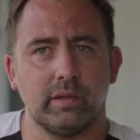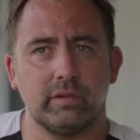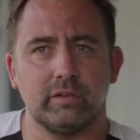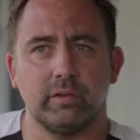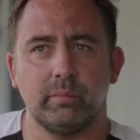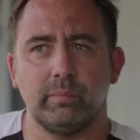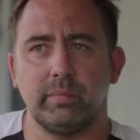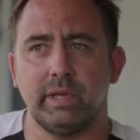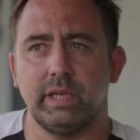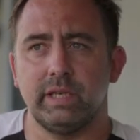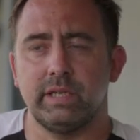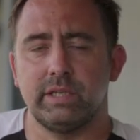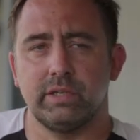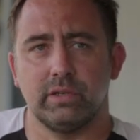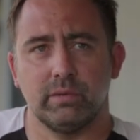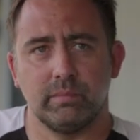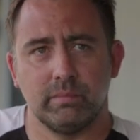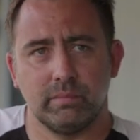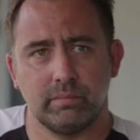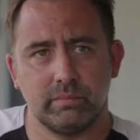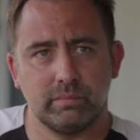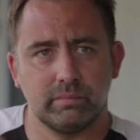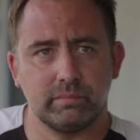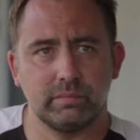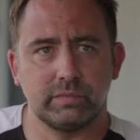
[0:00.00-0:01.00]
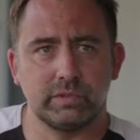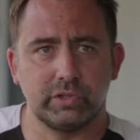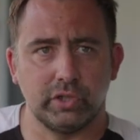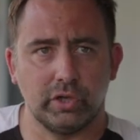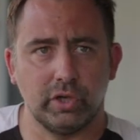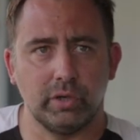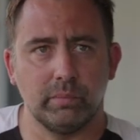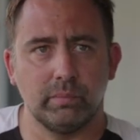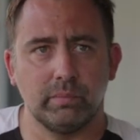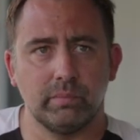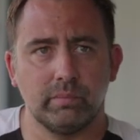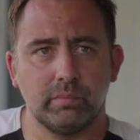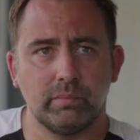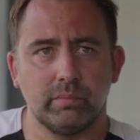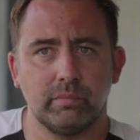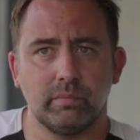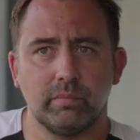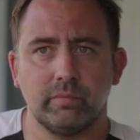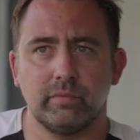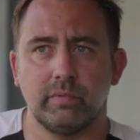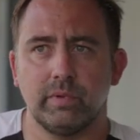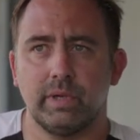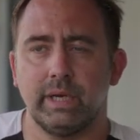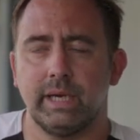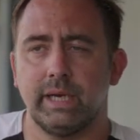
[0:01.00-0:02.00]
as a medium term
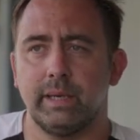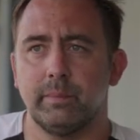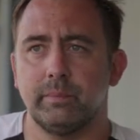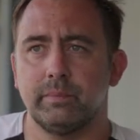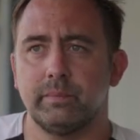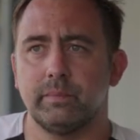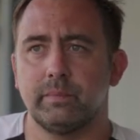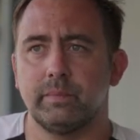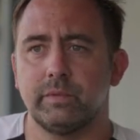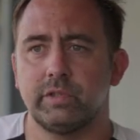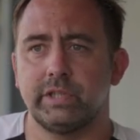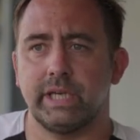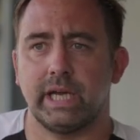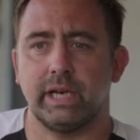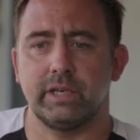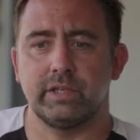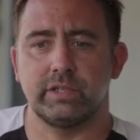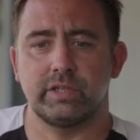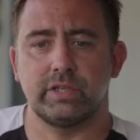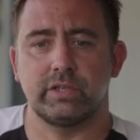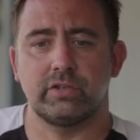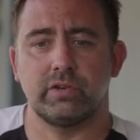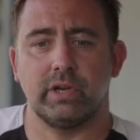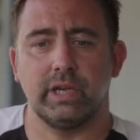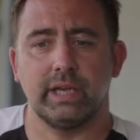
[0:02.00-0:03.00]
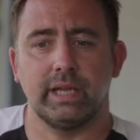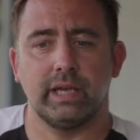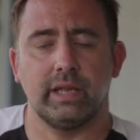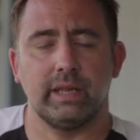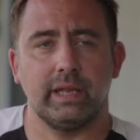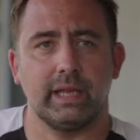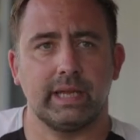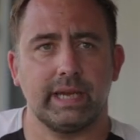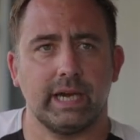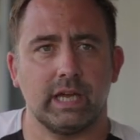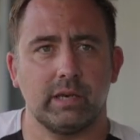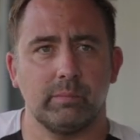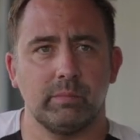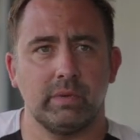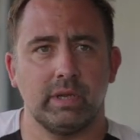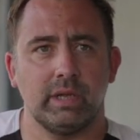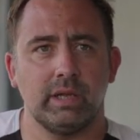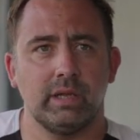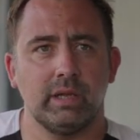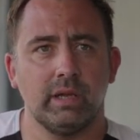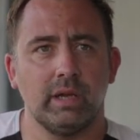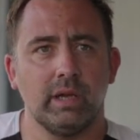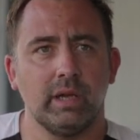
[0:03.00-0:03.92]
challenge to try and get the academy